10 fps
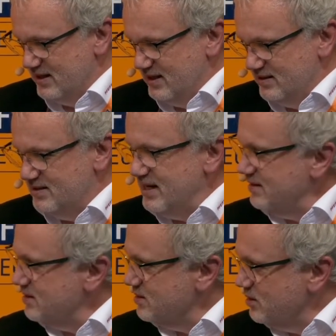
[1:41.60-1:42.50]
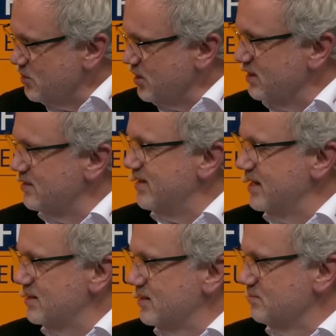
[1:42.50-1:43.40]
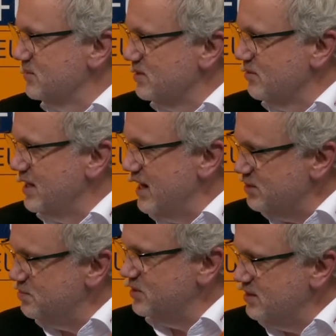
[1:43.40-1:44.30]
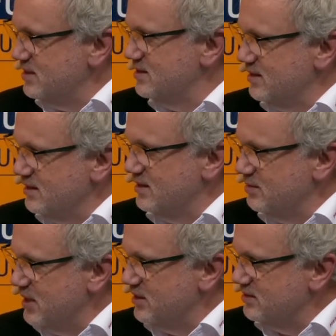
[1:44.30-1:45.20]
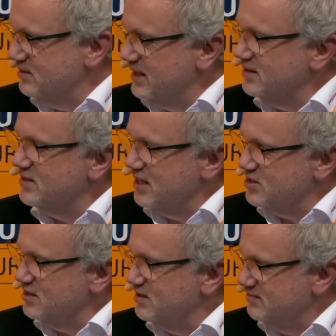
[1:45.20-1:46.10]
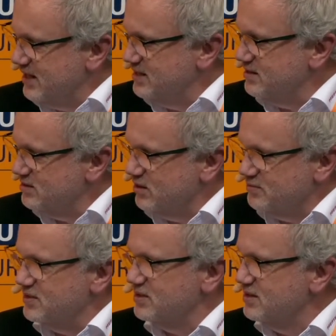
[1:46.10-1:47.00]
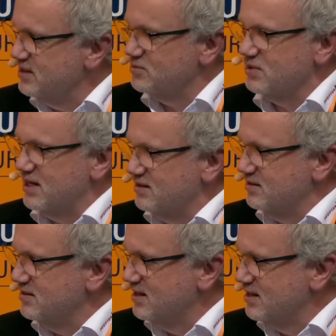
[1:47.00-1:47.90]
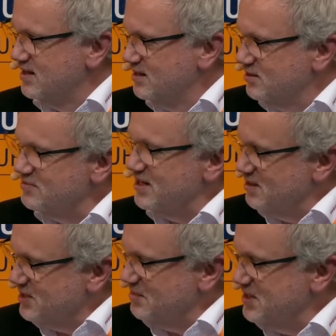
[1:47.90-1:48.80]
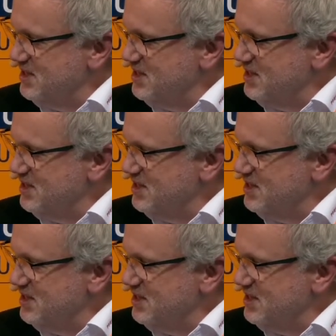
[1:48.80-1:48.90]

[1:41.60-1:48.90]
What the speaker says: detectors are working in vacuum, so the expertise about leak detection devices often is related to vacuum companies.